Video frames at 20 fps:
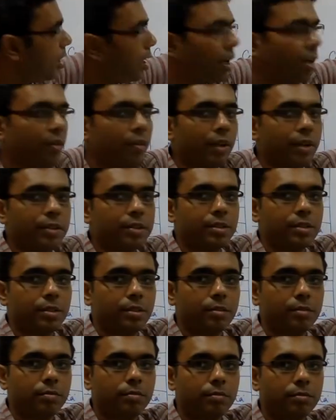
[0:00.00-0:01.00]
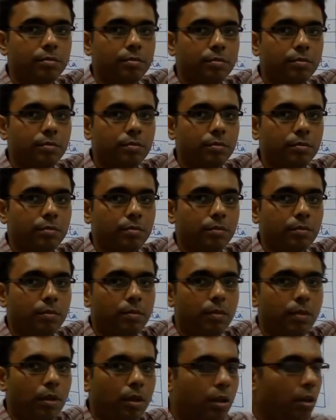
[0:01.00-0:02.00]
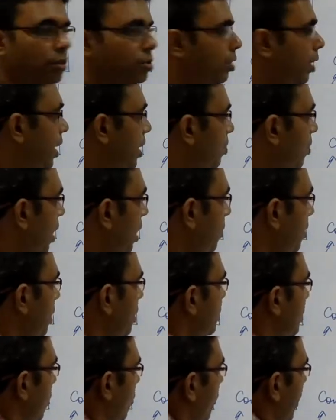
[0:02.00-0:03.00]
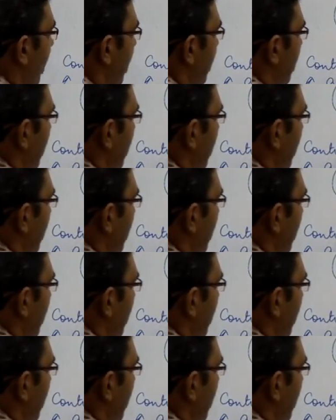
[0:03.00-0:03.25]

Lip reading: address. So it may be somewhere